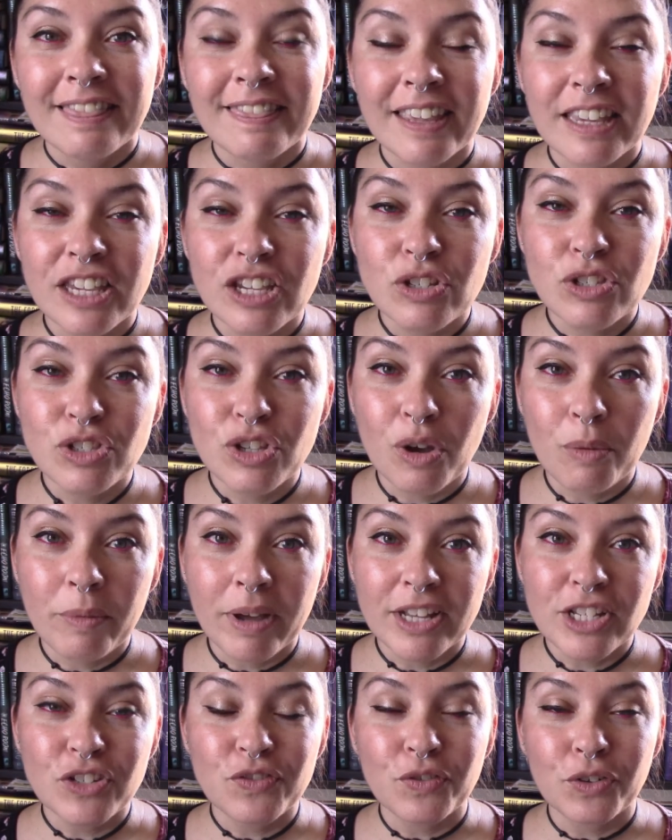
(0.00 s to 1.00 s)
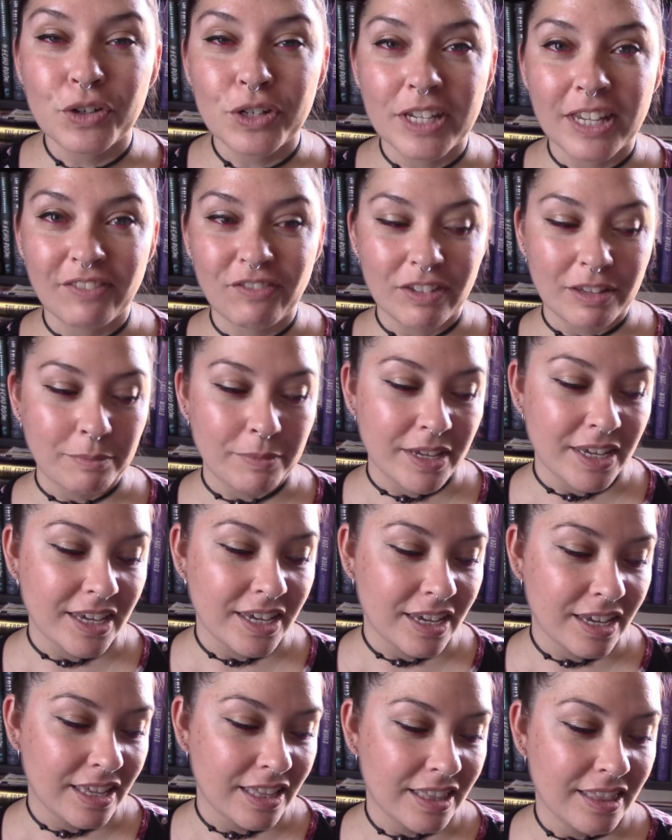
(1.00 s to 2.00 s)
Thank you so much for giving
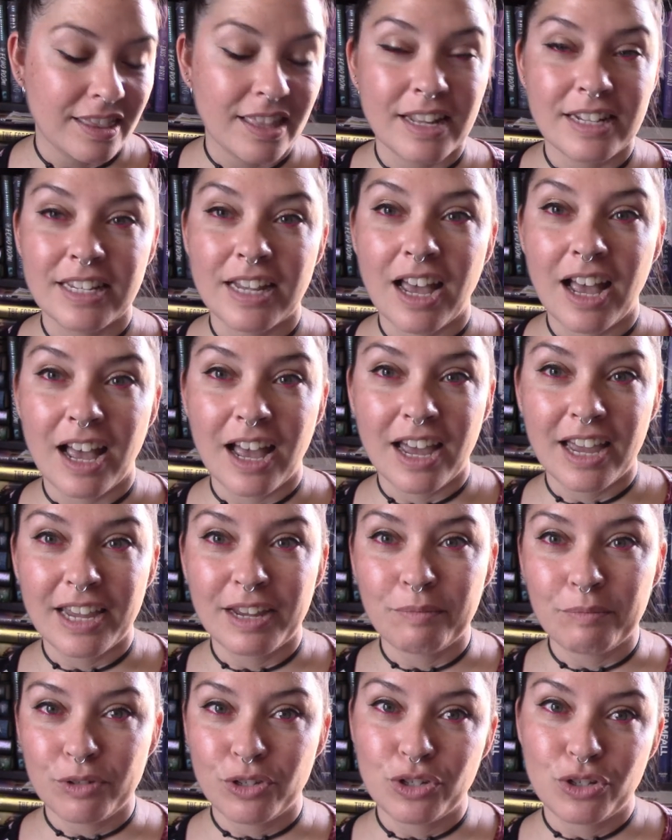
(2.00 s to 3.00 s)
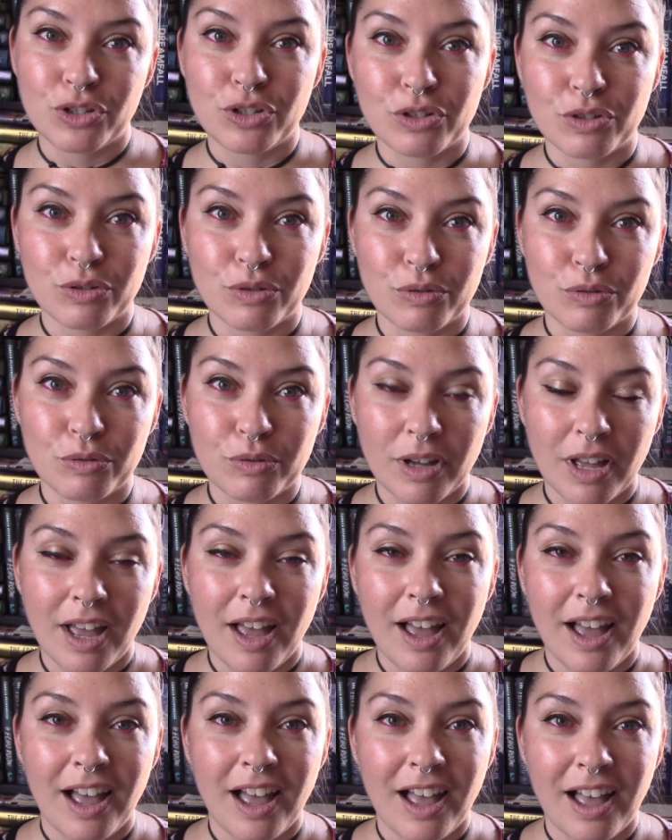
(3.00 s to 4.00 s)
me the time to
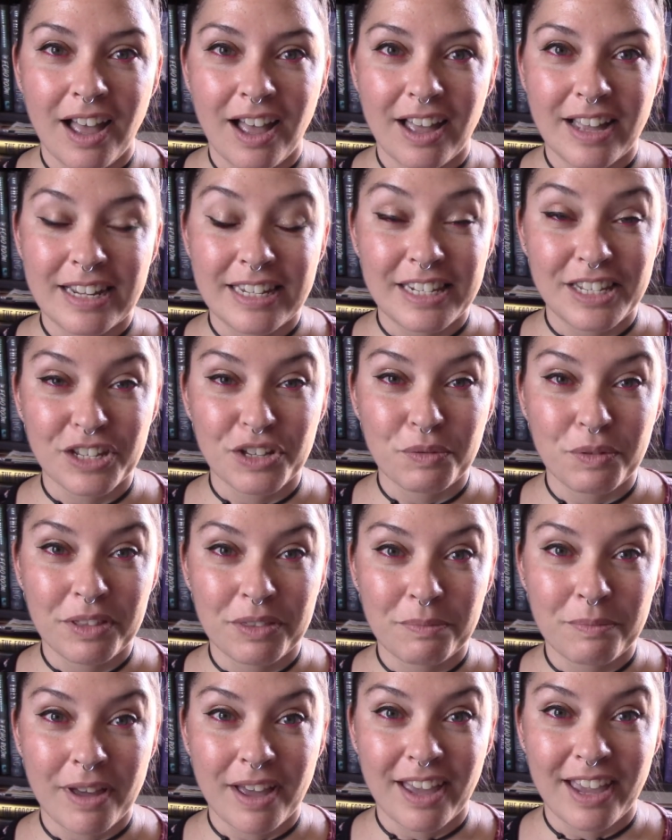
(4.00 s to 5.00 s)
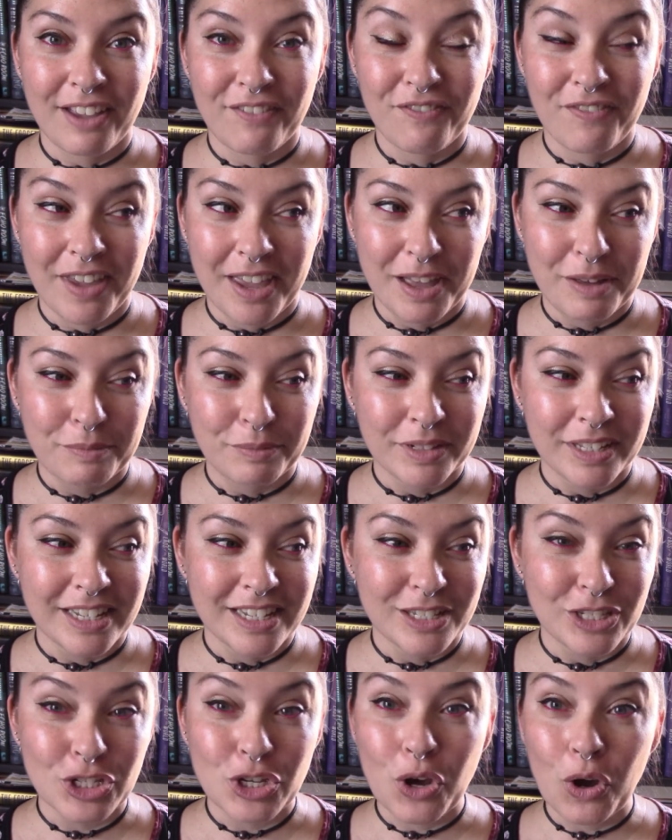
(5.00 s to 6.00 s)
uh, deal with my
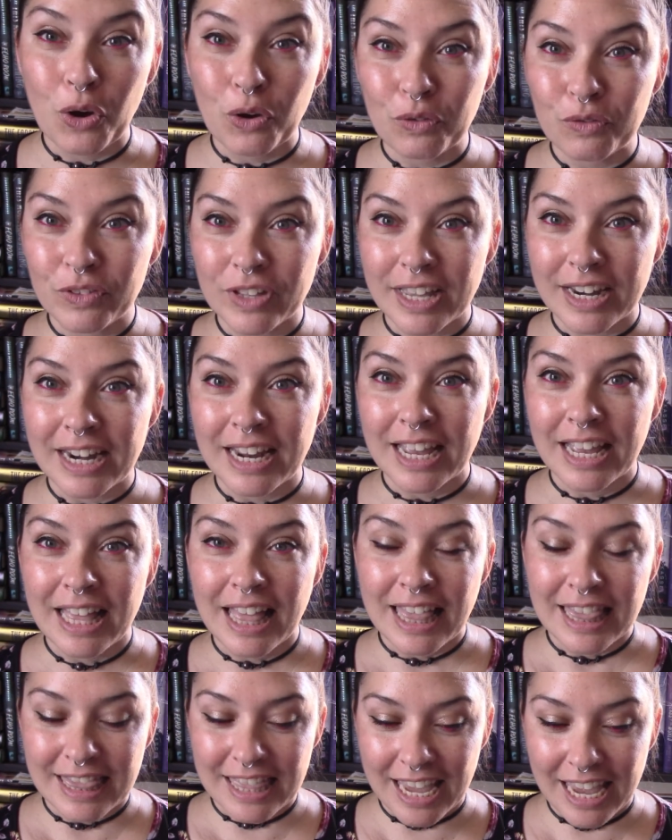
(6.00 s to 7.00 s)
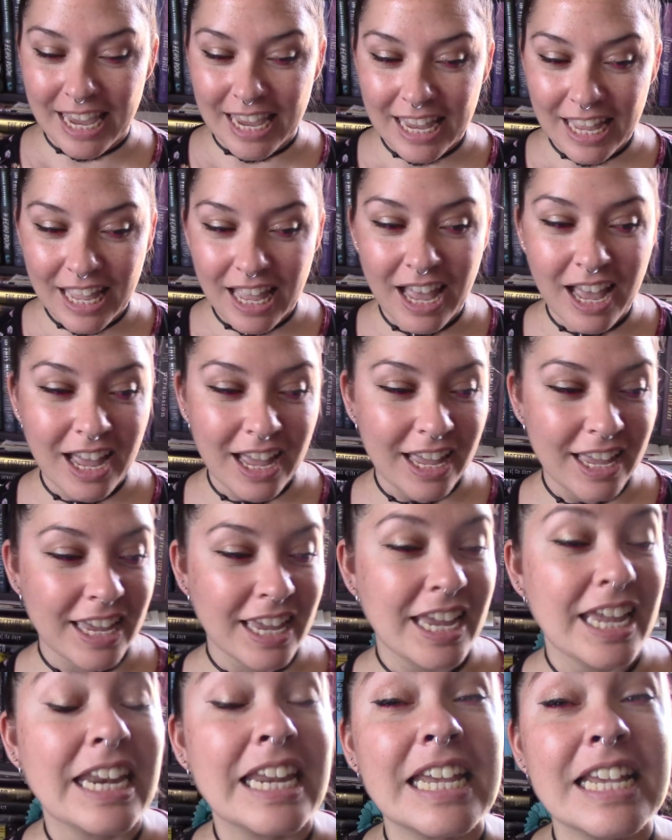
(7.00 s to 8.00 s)
family's COVID thing. Uh,
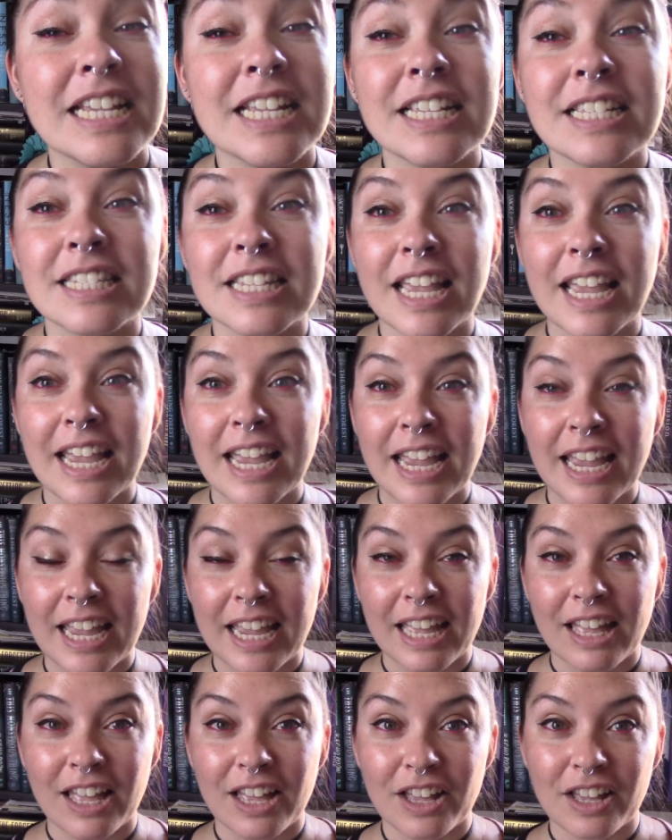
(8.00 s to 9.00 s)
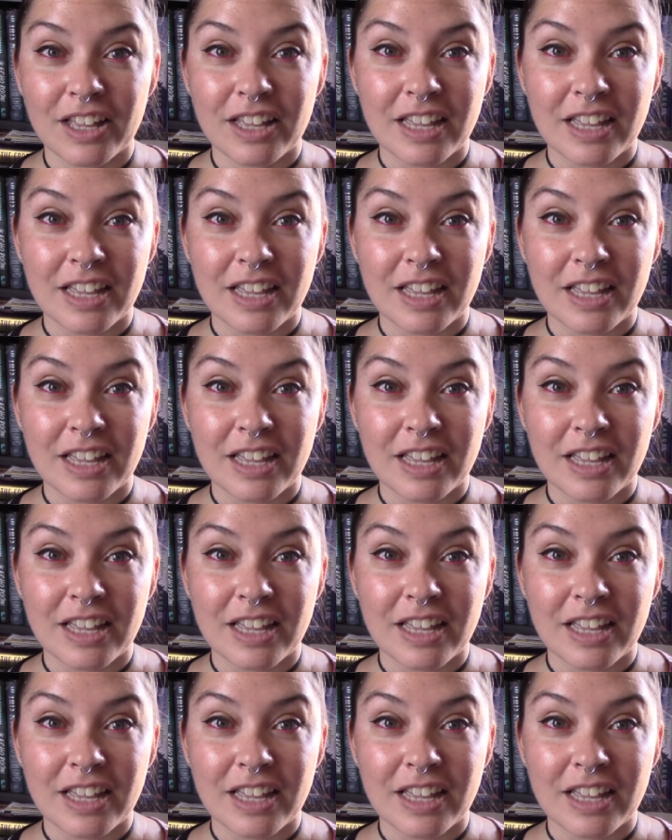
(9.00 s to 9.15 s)
it is a,